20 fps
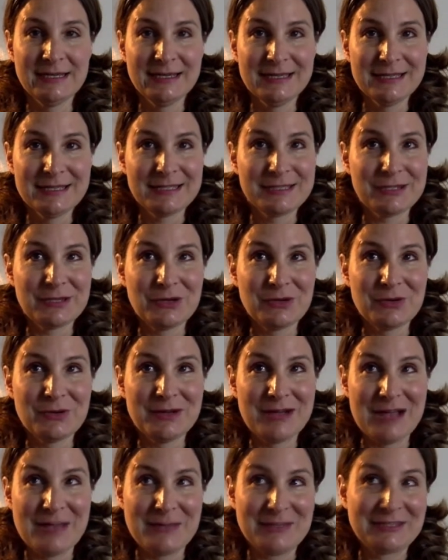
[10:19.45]
So
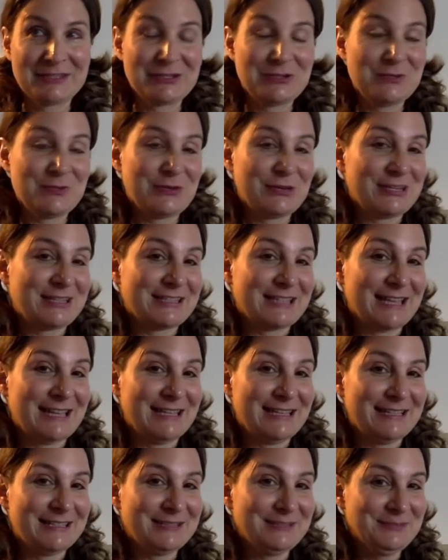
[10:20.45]
I'm super
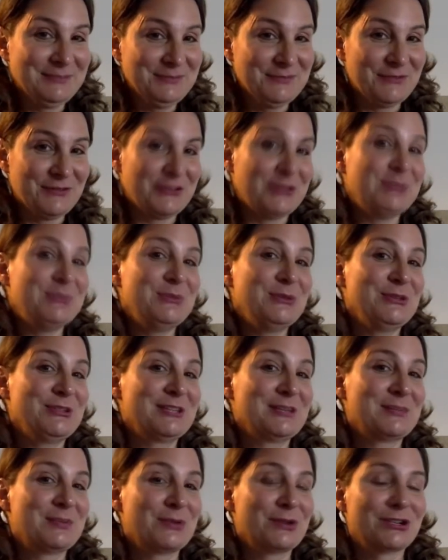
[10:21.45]
excited for the
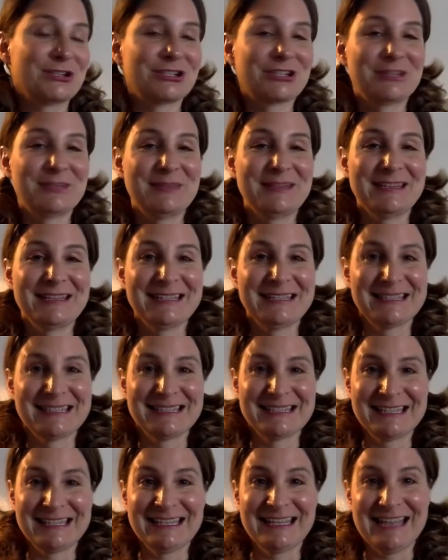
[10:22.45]
music portion because
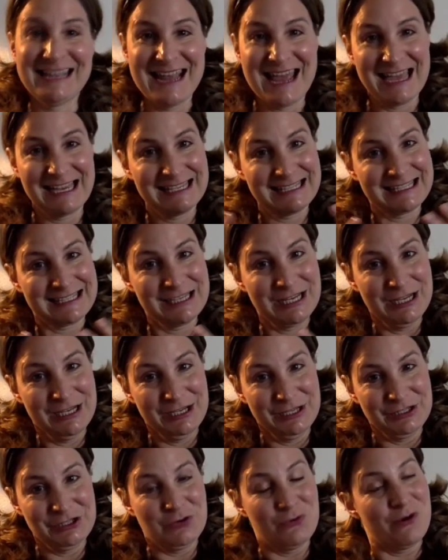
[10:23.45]
it connects
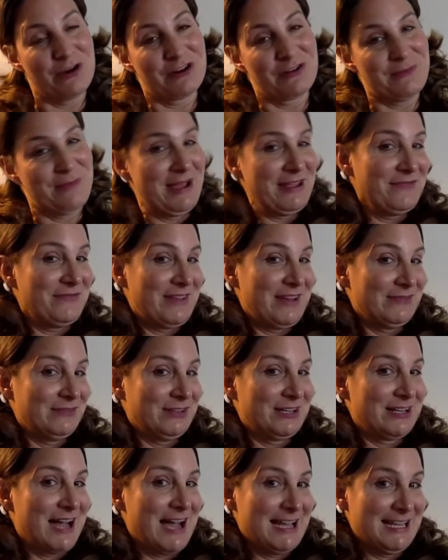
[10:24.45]
to one of my
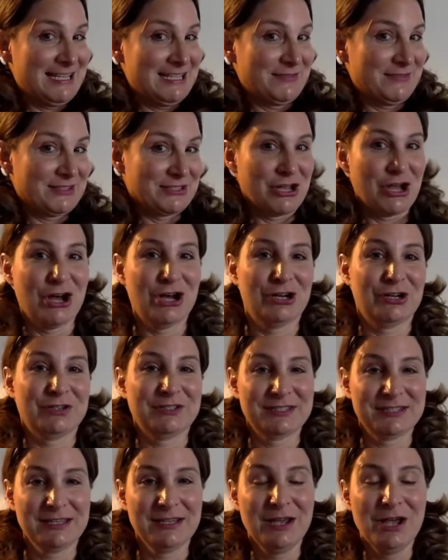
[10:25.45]
favorite kinds of
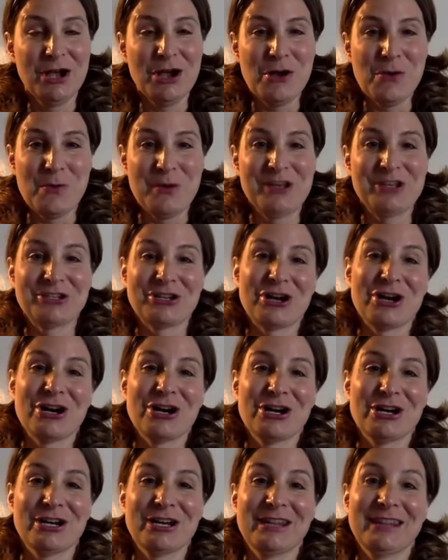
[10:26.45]
songs, which
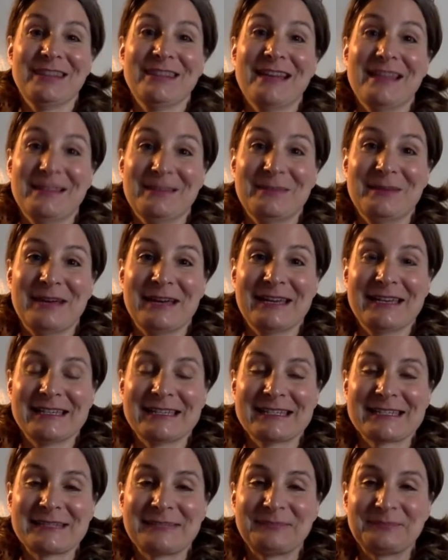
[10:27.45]
are
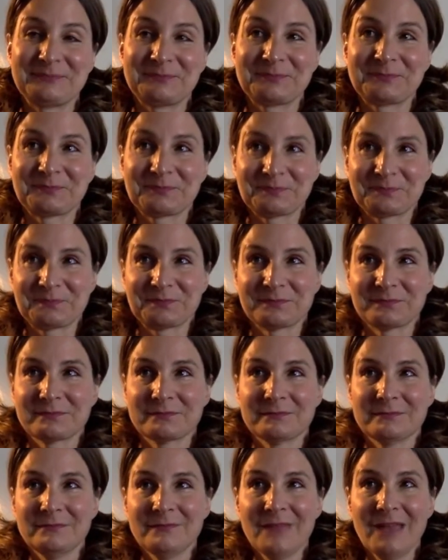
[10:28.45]
lullabies.
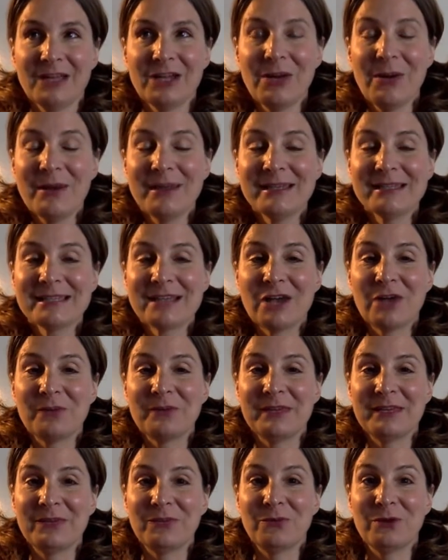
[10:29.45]
Go ahead and tell
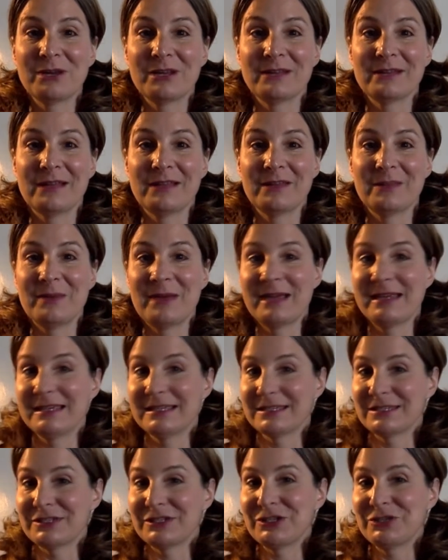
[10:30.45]
me what a lullaby
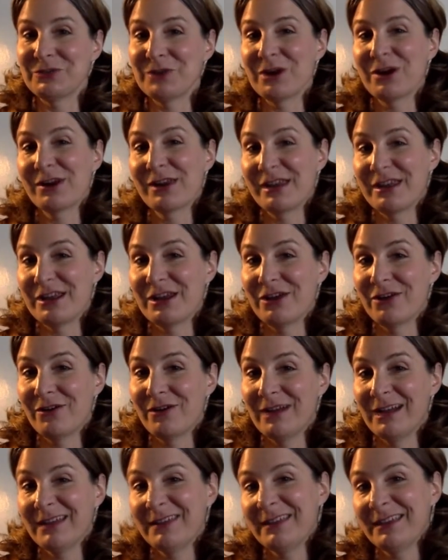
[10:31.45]
is. Do you already know?
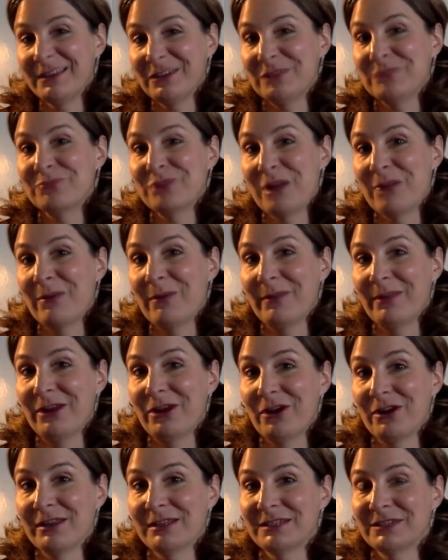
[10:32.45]
I think you probably
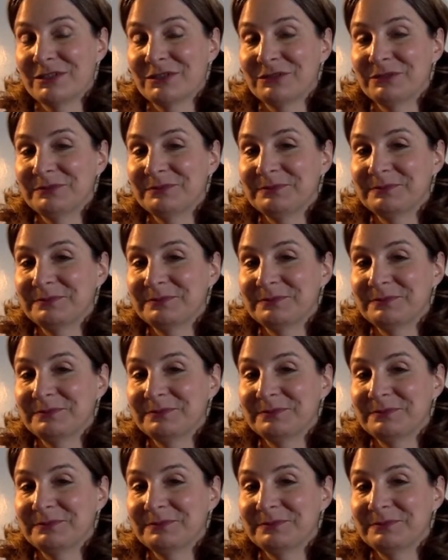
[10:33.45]
already do.